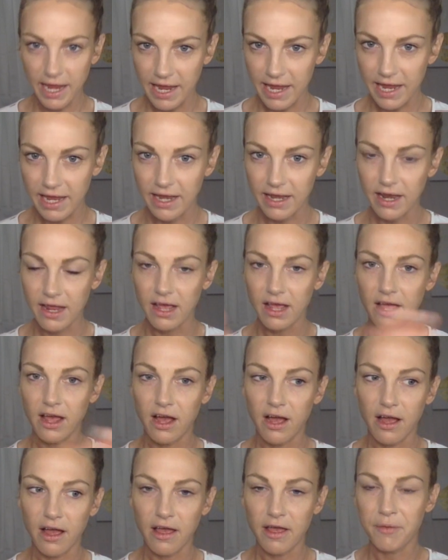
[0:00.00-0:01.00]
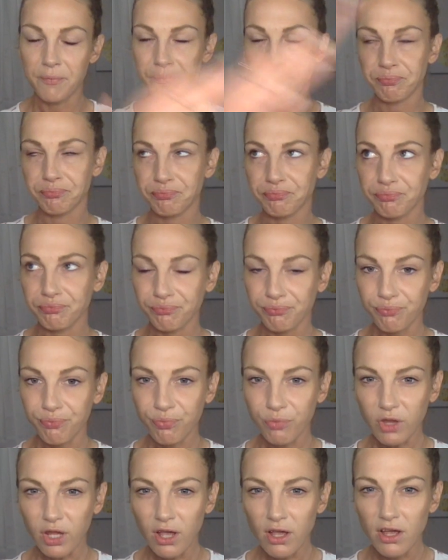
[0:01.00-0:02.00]
in a
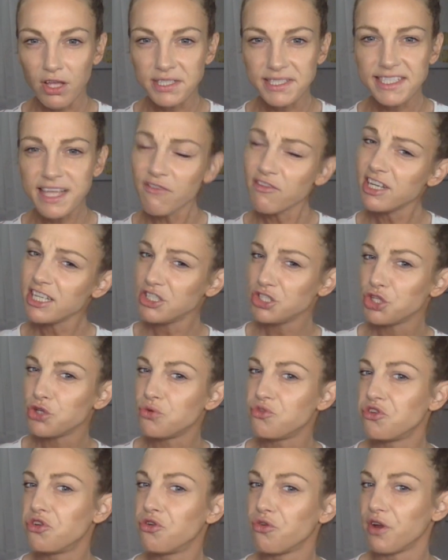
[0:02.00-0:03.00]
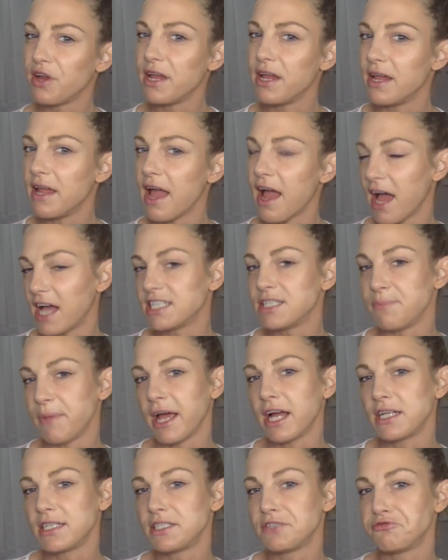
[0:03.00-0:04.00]
72-degree
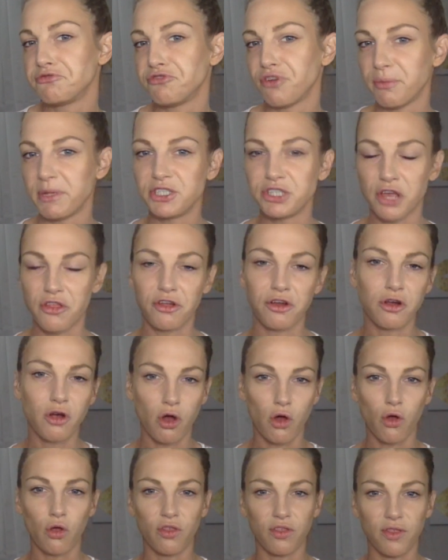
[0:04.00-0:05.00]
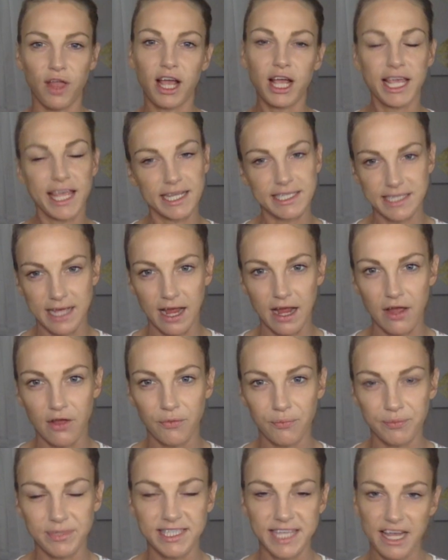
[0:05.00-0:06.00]
aspect from each other called a quintile.
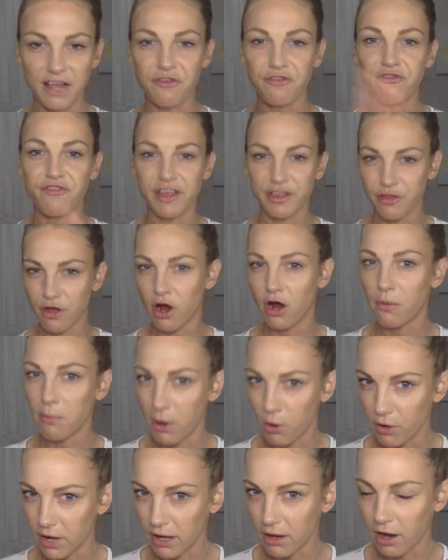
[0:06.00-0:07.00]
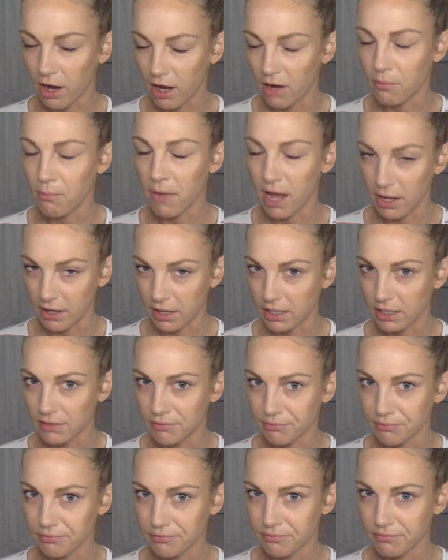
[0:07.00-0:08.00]
It's like a 5th harmonic
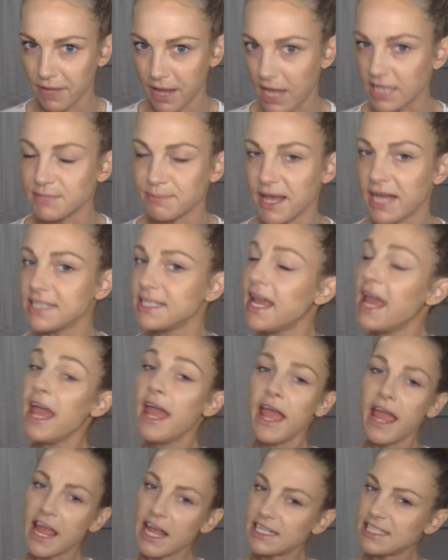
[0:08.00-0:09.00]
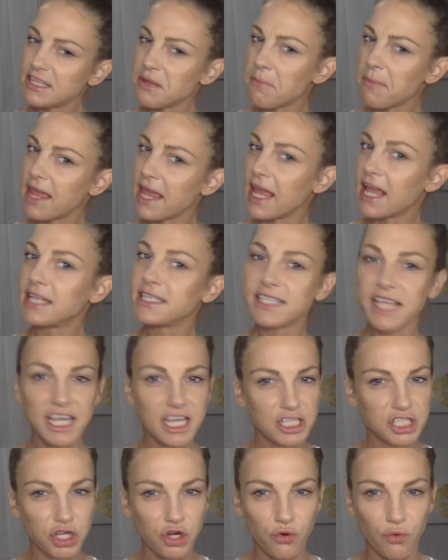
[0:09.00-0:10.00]
aspect. And to me, it's like a
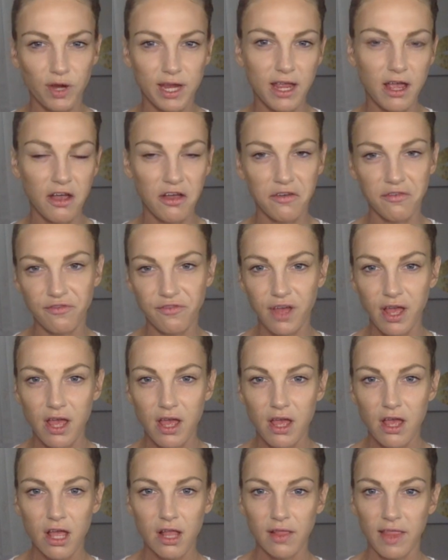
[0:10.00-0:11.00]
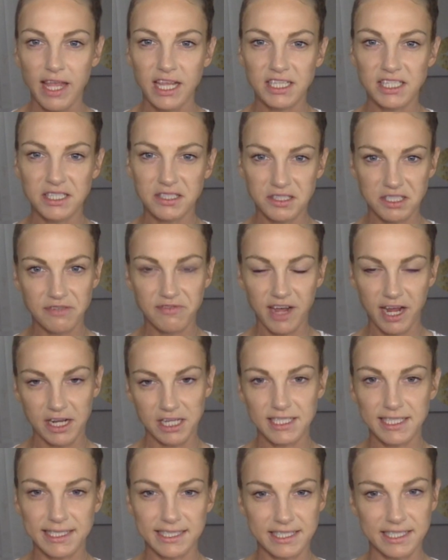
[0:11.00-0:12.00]
degree of like divine
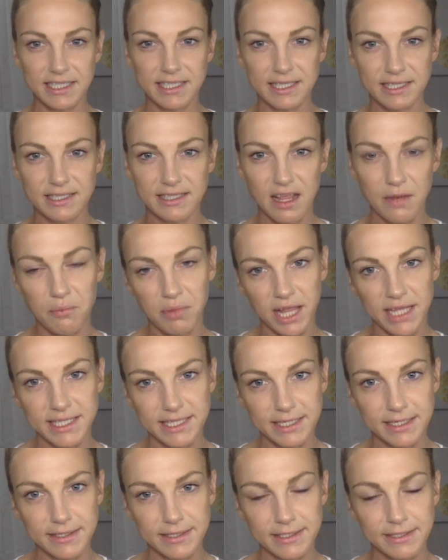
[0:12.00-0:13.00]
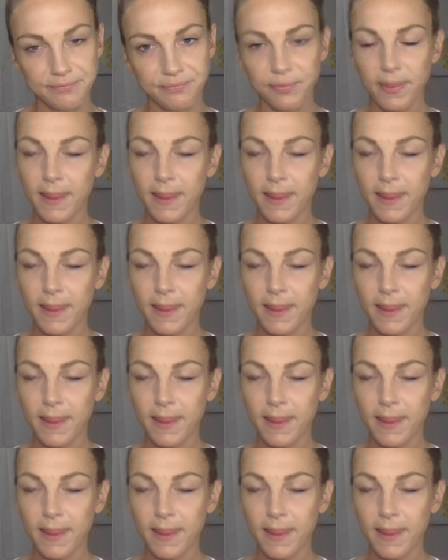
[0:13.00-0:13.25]
assistance and blessings.